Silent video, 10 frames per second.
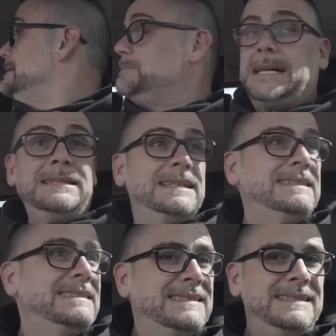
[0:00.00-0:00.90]
but
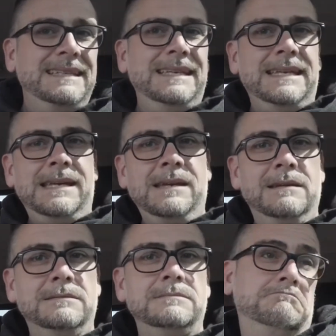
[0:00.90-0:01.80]
let's see
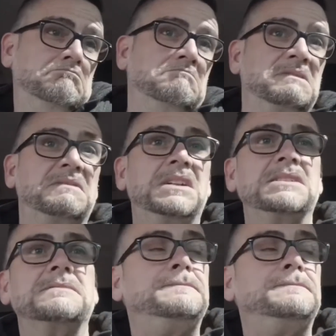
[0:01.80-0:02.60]
if it does.